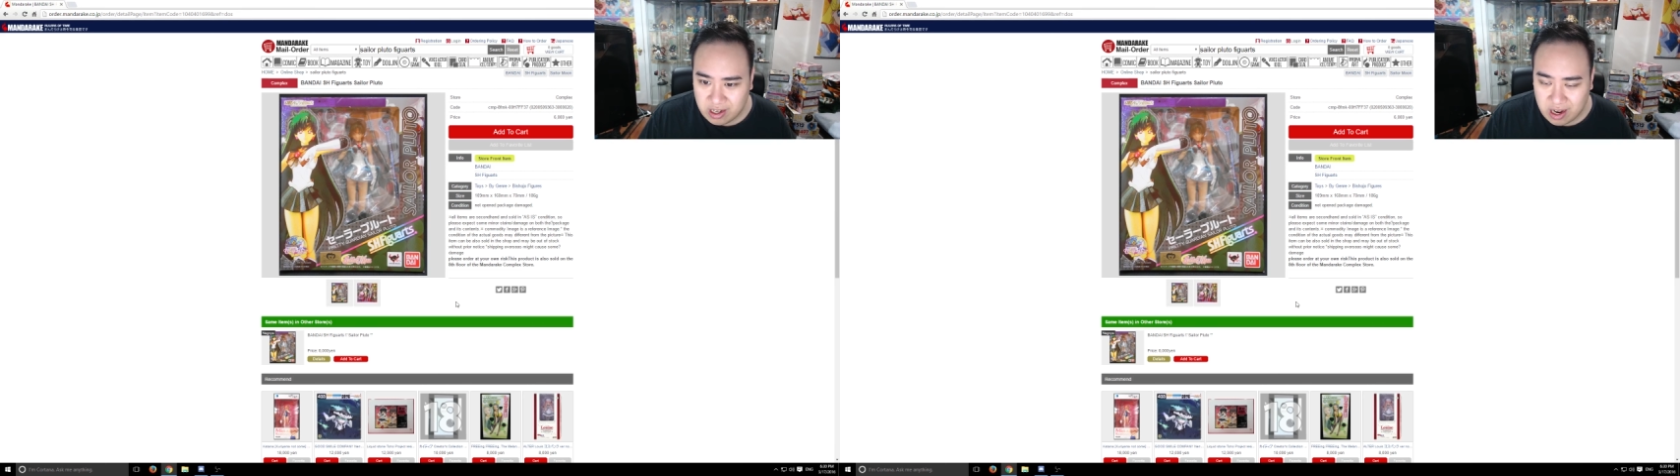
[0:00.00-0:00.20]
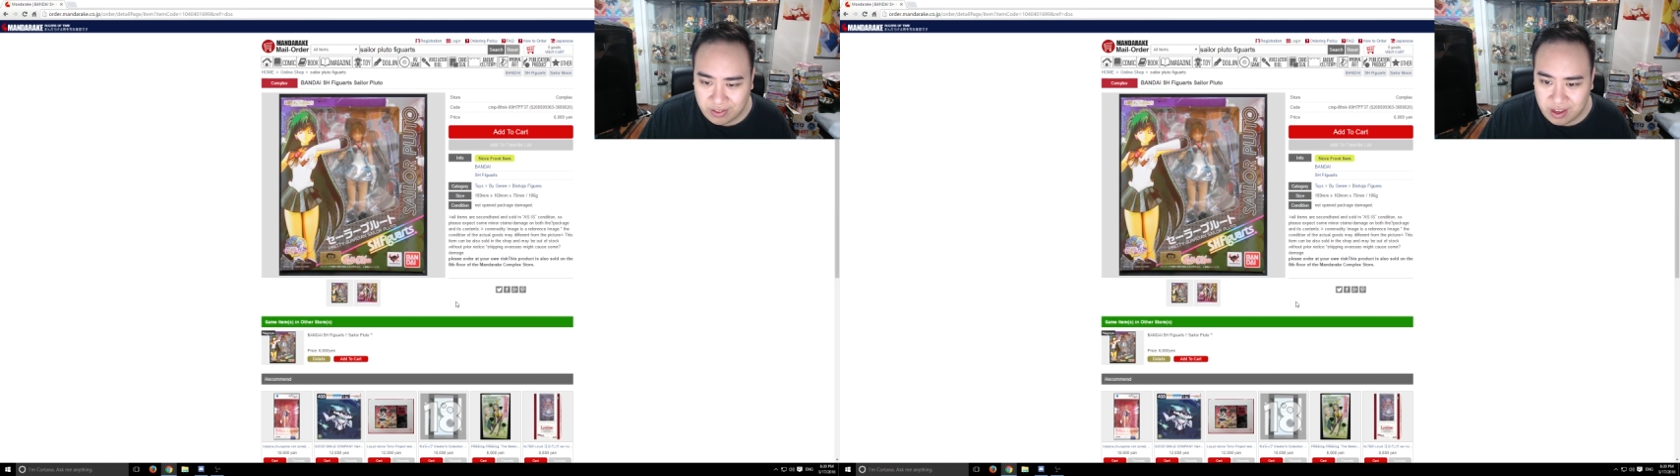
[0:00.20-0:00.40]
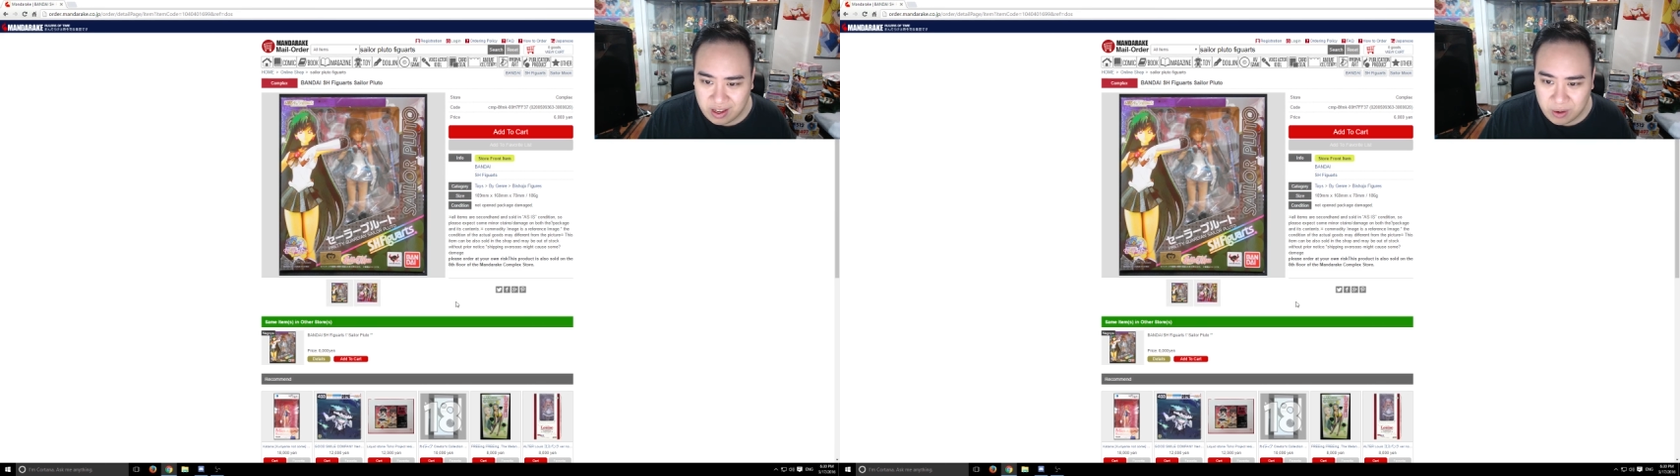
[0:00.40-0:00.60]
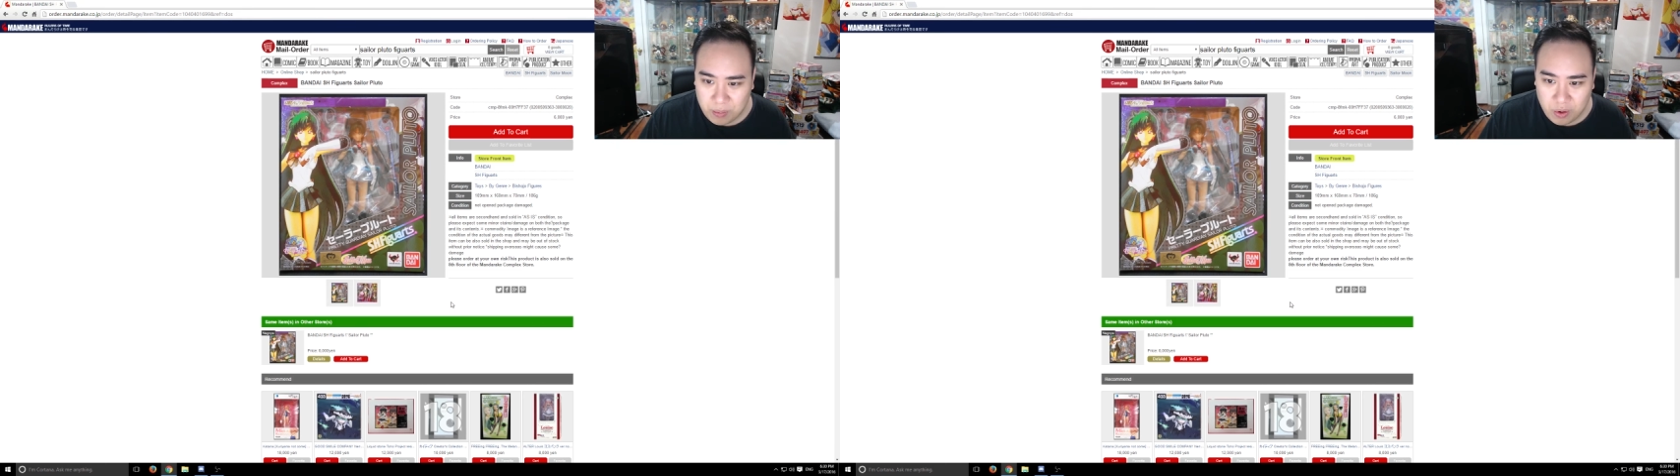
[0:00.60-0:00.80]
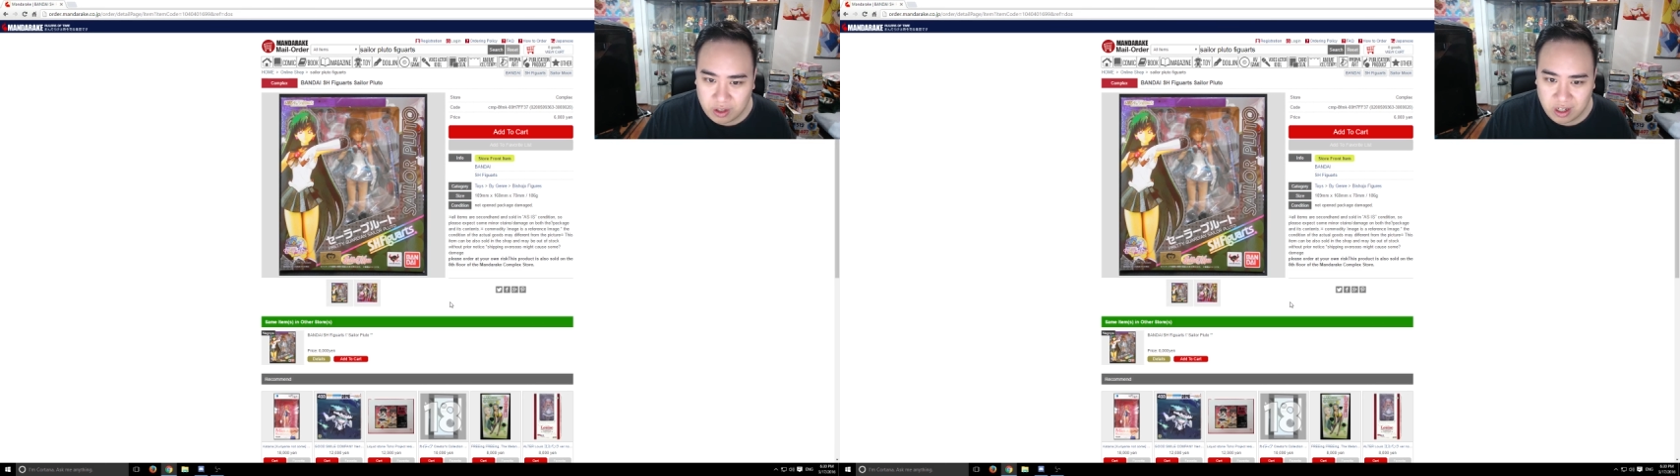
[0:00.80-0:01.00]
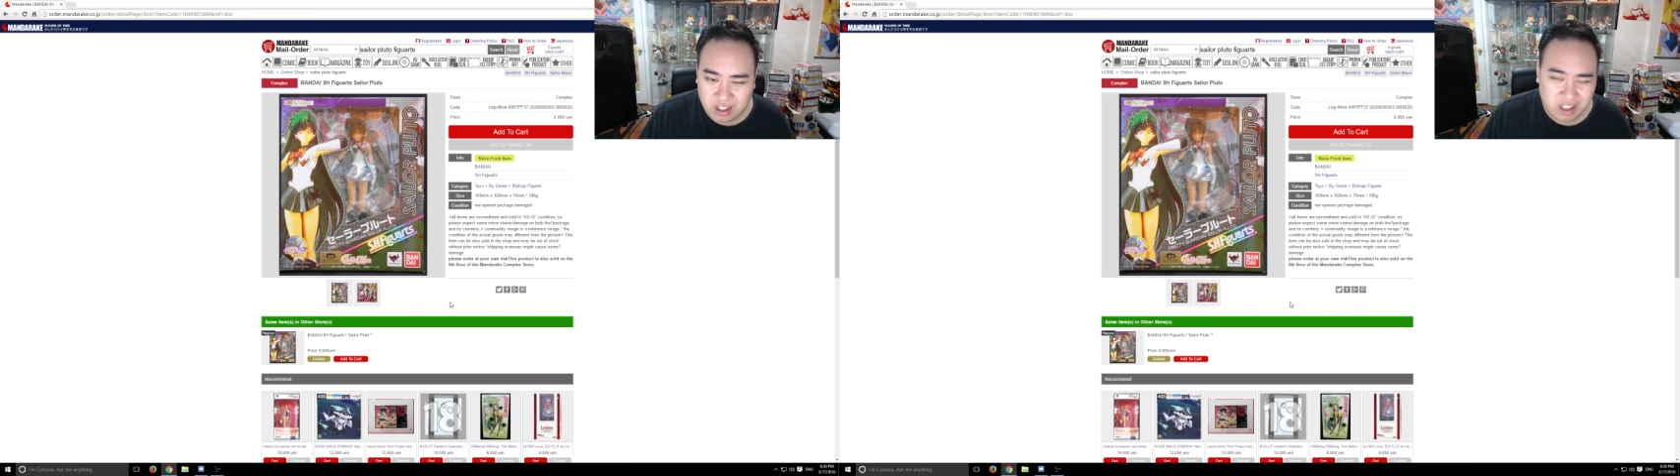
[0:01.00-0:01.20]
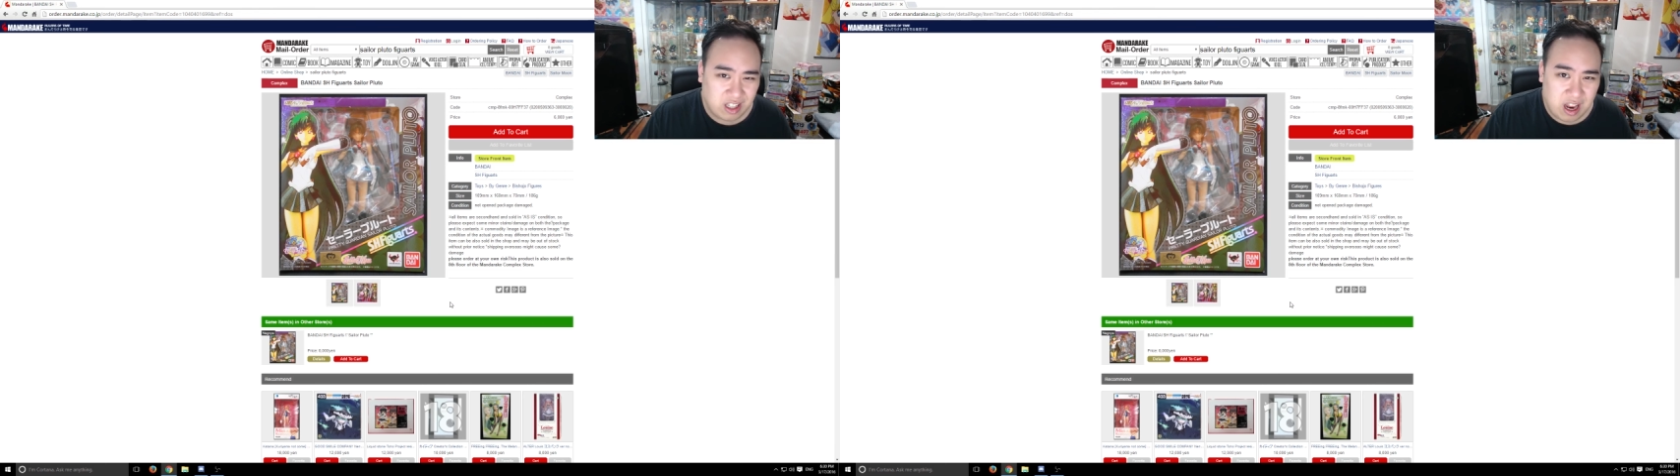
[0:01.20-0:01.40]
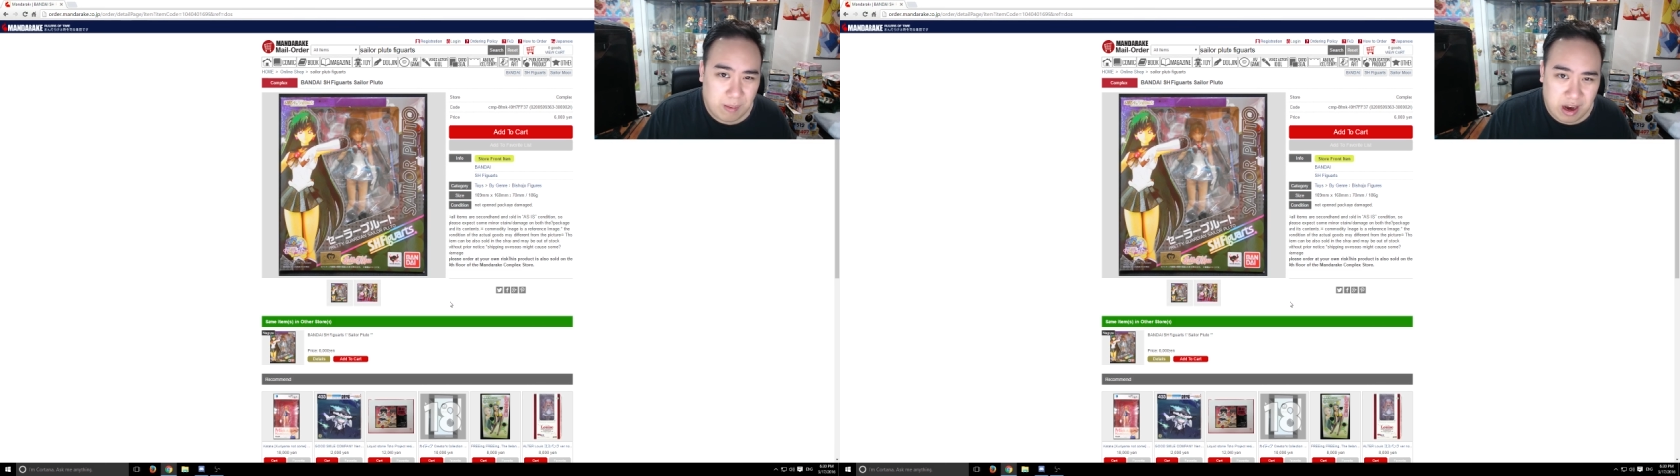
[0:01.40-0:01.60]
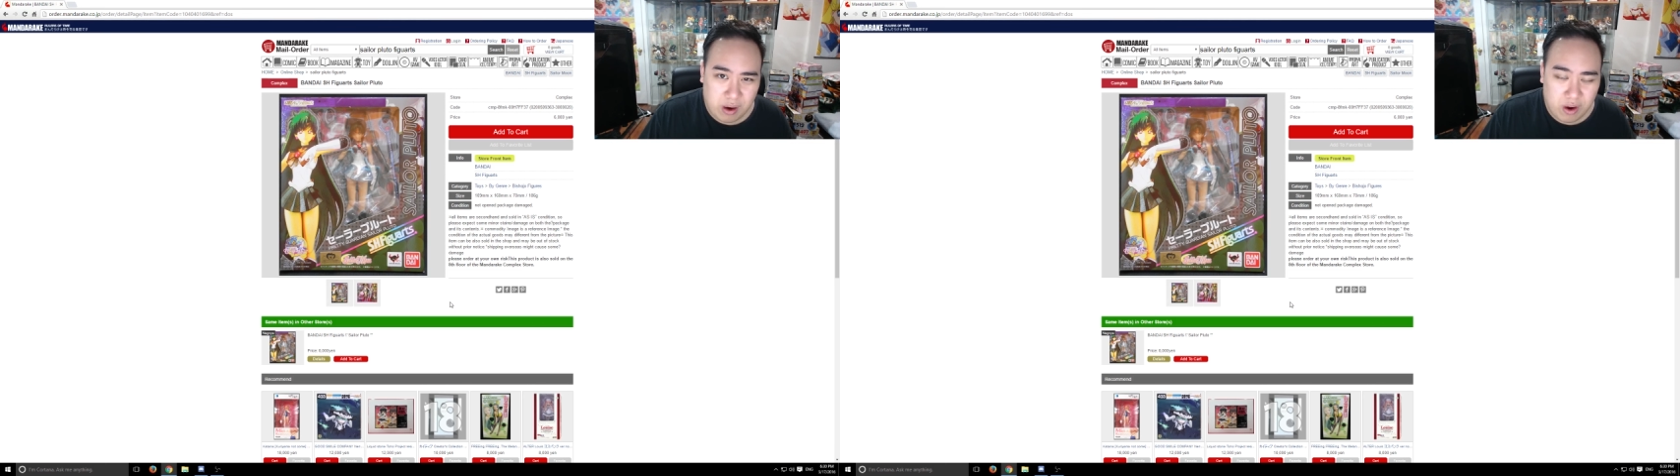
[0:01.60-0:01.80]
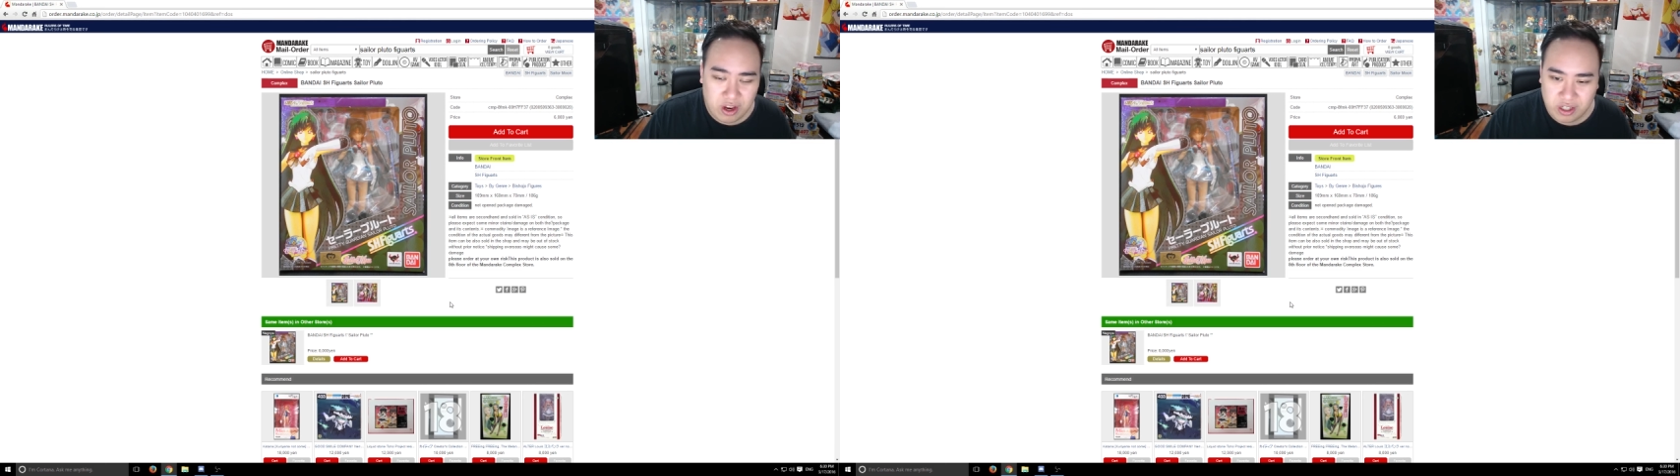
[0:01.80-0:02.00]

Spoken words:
I think they're both gonna look the same anyways.